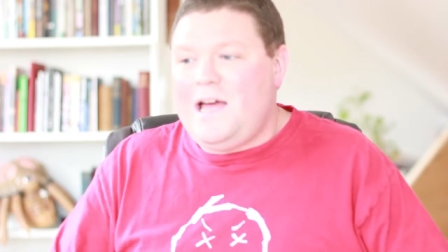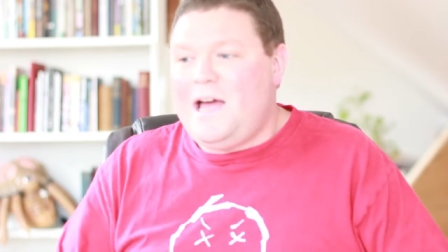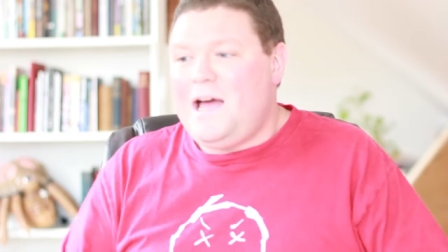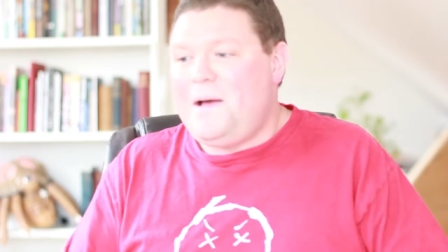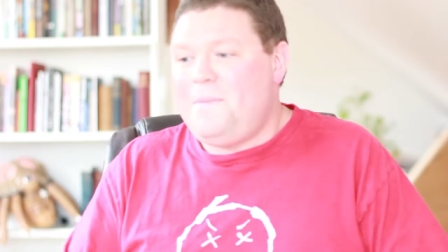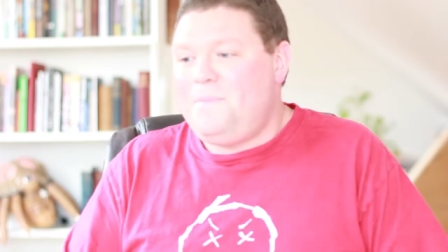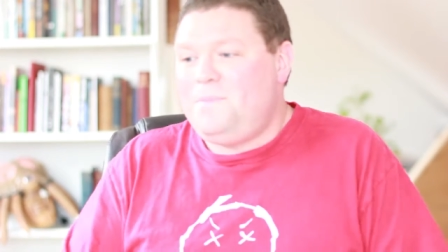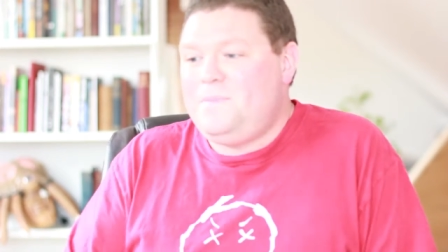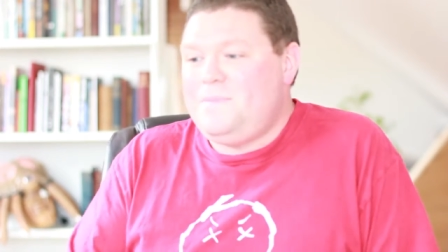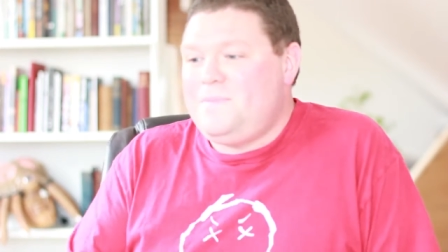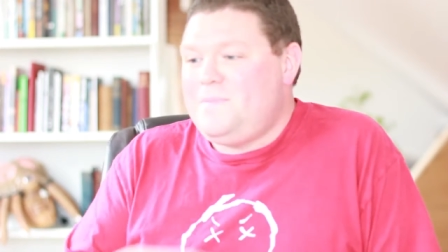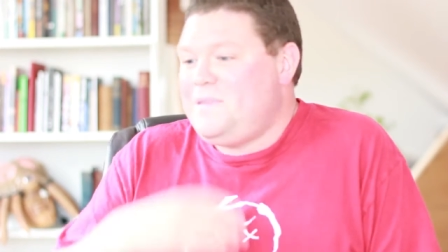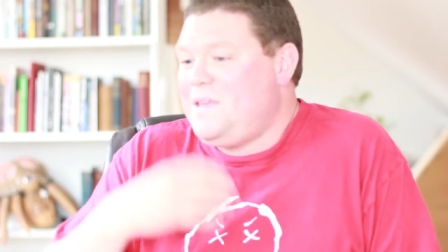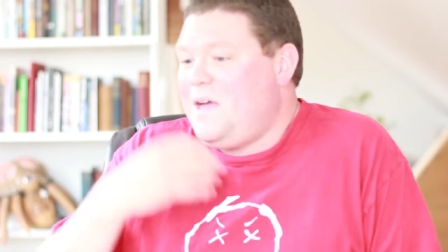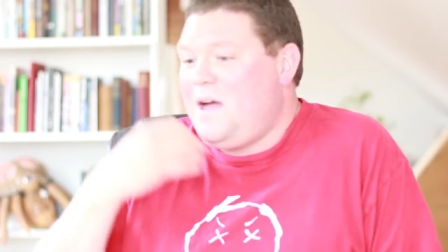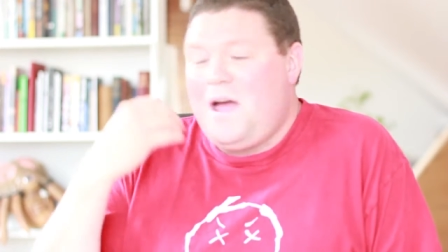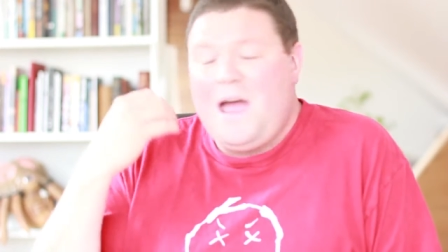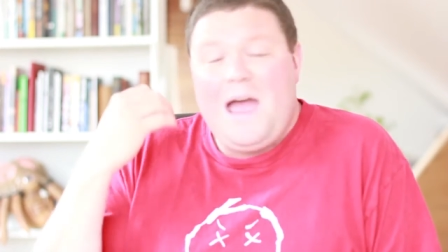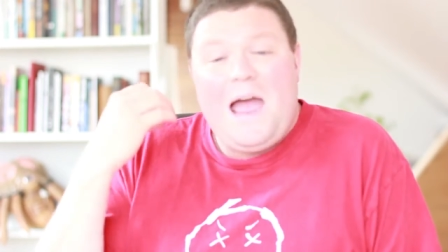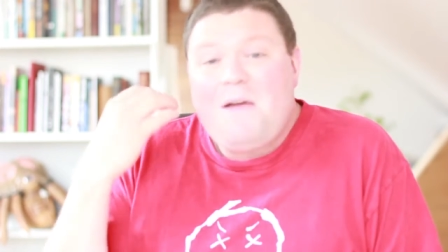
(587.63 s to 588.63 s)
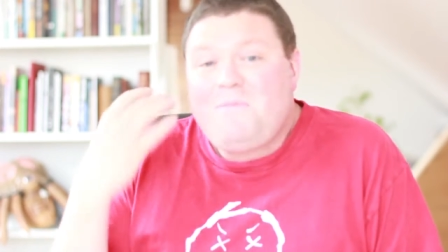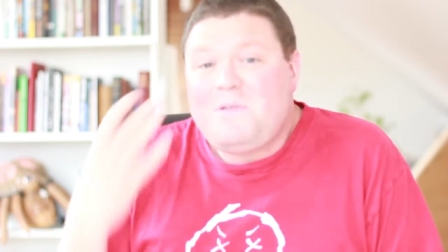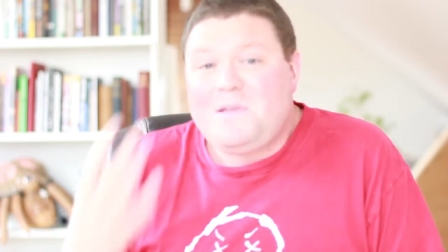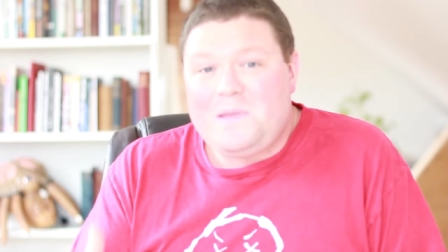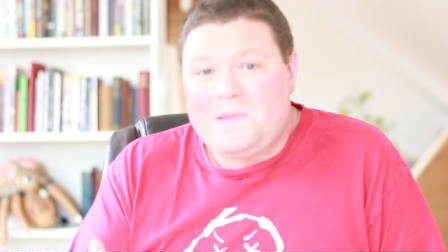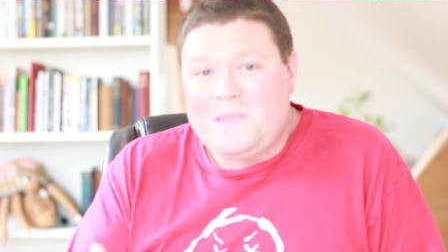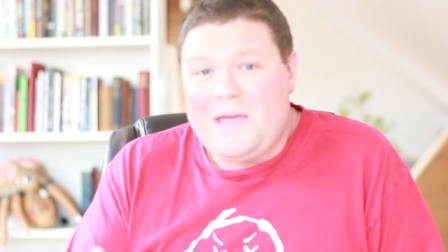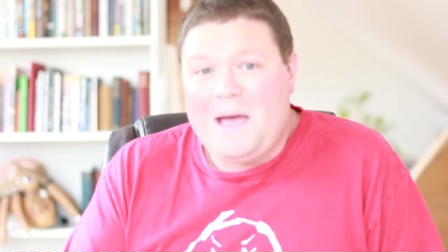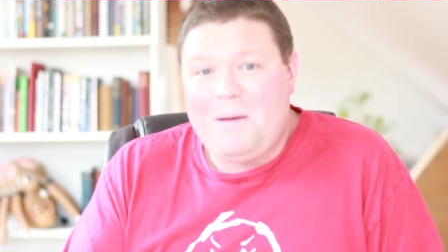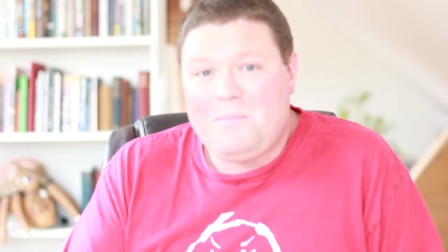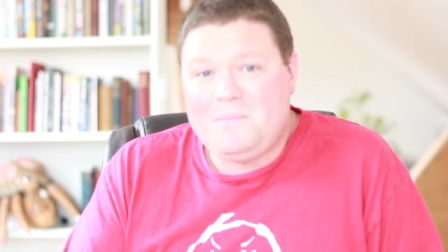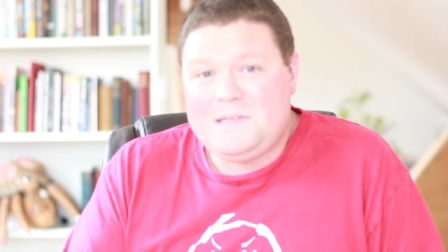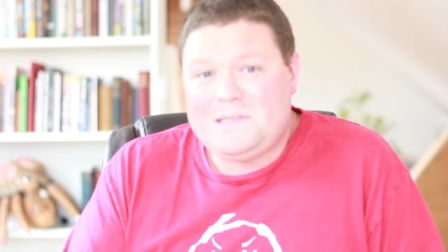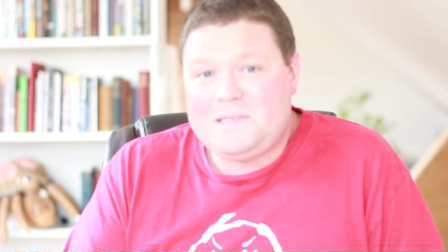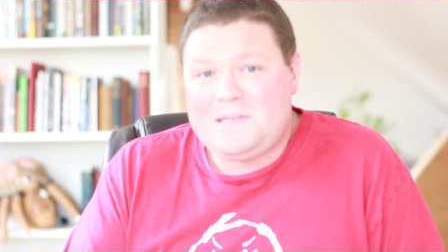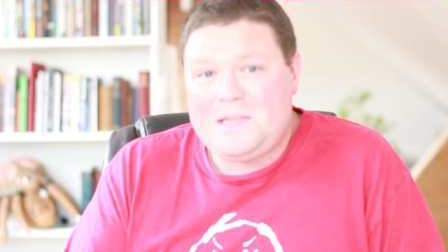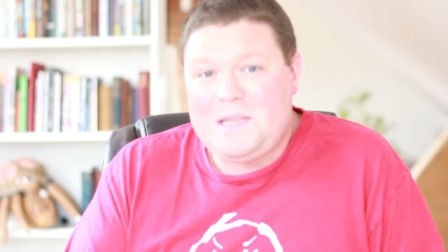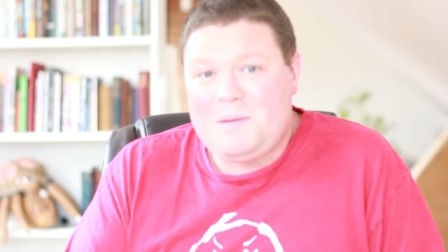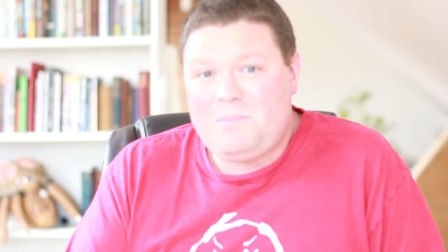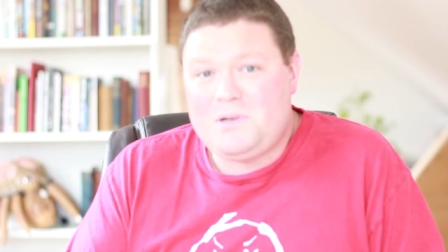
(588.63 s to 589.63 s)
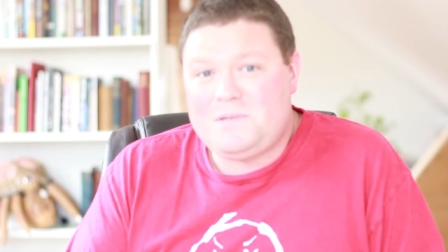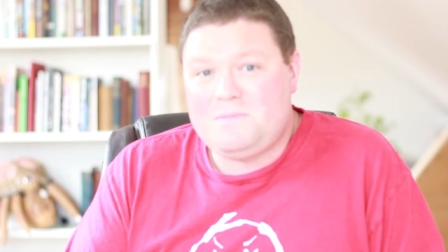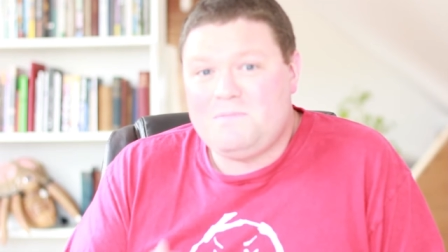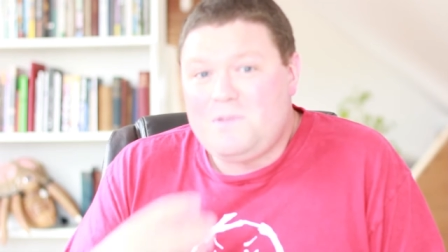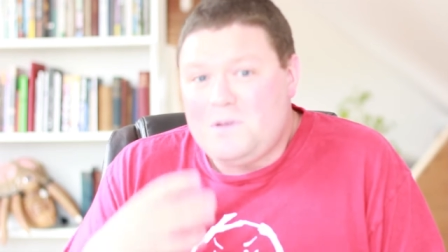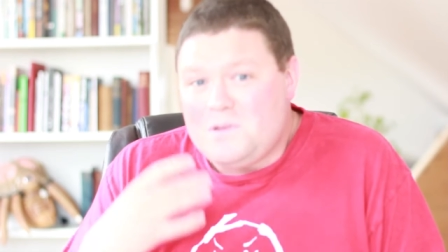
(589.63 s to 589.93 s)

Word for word: everything that happened inside that prison